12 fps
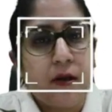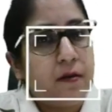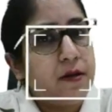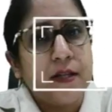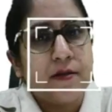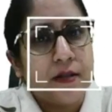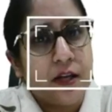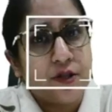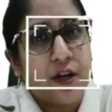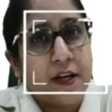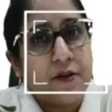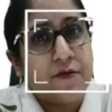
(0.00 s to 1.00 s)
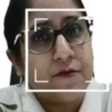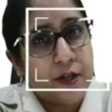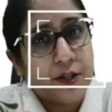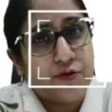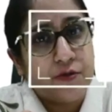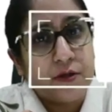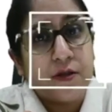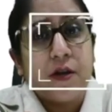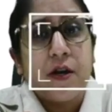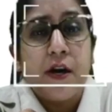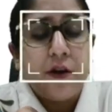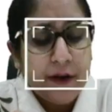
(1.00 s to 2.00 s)
in such kind of questions,
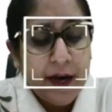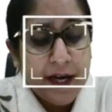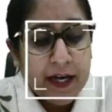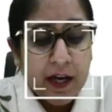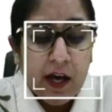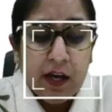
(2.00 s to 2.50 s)
right?